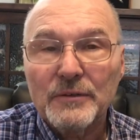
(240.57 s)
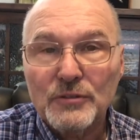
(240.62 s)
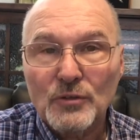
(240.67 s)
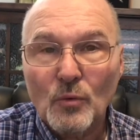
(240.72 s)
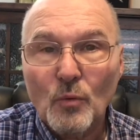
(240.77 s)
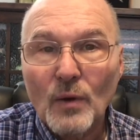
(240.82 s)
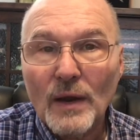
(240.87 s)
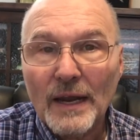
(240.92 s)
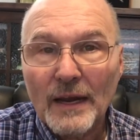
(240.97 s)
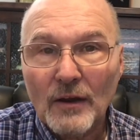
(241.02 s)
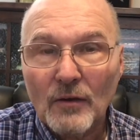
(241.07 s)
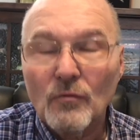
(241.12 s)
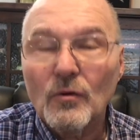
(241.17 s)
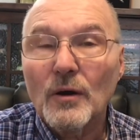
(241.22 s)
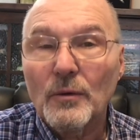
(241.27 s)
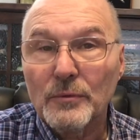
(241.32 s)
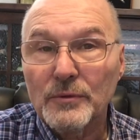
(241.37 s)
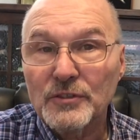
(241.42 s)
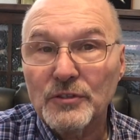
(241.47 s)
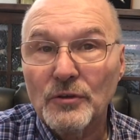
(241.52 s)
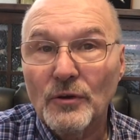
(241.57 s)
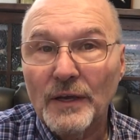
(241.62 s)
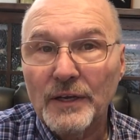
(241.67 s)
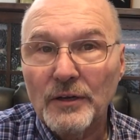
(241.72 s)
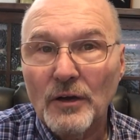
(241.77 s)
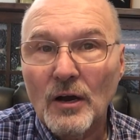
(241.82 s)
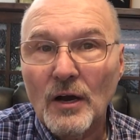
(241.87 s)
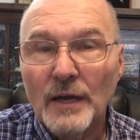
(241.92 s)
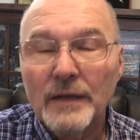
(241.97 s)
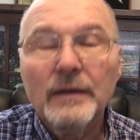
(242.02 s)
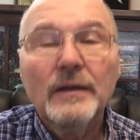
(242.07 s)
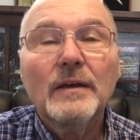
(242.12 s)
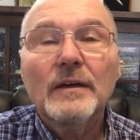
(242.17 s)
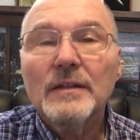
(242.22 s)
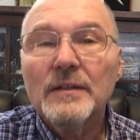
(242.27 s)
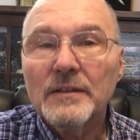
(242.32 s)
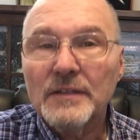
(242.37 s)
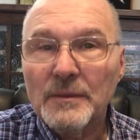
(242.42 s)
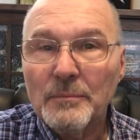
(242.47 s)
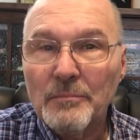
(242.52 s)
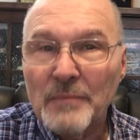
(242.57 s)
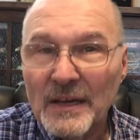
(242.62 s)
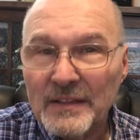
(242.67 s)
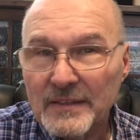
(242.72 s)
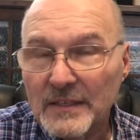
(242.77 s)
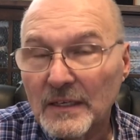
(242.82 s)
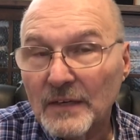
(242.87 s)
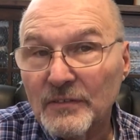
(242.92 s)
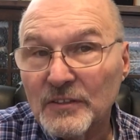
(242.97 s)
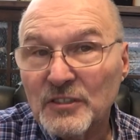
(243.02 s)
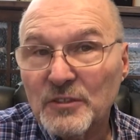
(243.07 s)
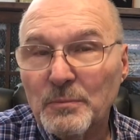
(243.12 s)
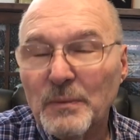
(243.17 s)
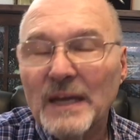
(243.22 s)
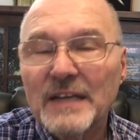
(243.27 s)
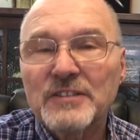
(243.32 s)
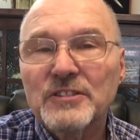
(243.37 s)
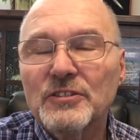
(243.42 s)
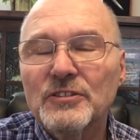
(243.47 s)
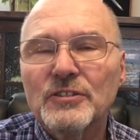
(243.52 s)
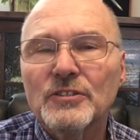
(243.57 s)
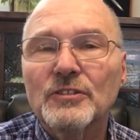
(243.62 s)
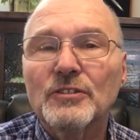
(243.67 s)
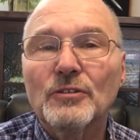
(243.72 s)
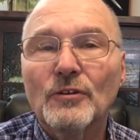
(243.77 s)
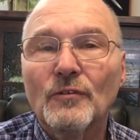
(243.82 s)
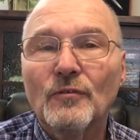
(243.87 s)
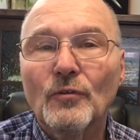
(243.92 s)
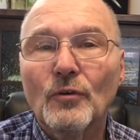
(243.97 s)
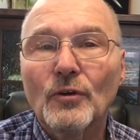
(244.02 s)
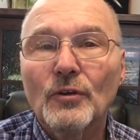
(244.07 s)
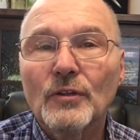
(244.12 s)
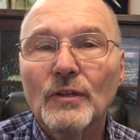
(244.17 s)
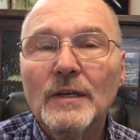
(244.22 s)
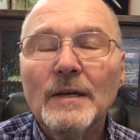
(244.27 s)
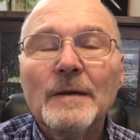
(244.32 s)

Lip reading: was aware of what was going on, the method of inspections and so forth.